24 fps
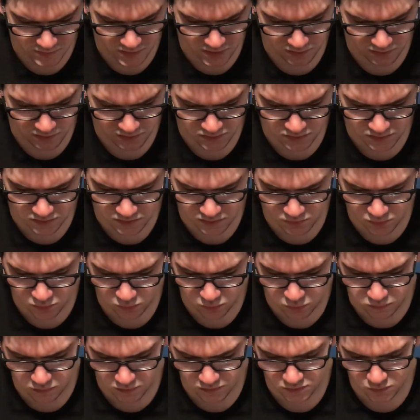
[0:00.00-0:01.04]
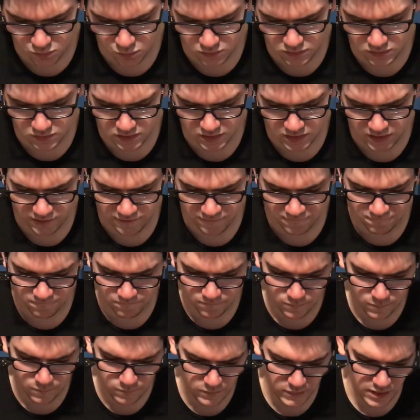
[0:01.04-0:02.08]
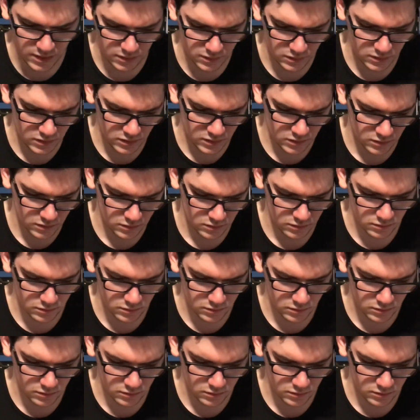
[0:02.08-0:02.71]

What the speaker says: And this one's kind of bent.